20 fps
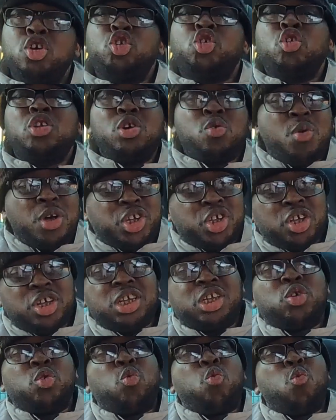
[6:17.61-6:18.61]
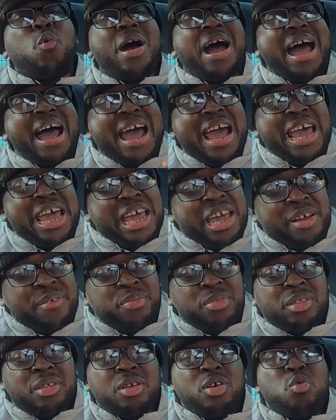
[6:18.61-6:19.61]
So the question is, why
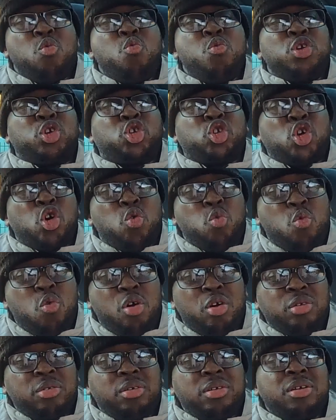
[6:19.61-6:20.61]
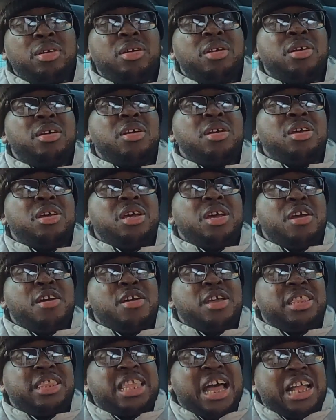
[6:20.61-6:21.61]
will someone
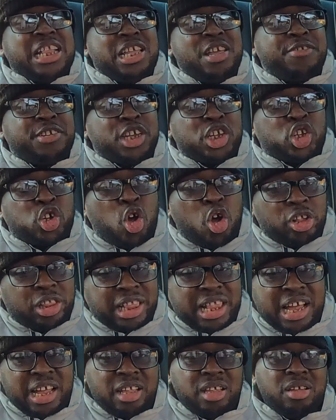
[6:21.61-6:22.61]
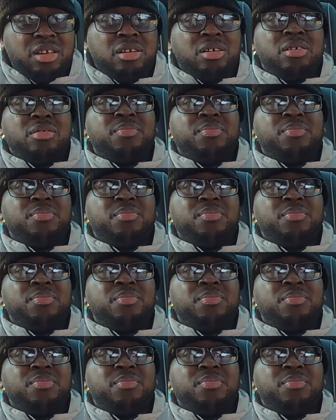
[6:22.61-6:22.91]
that lives in Scotland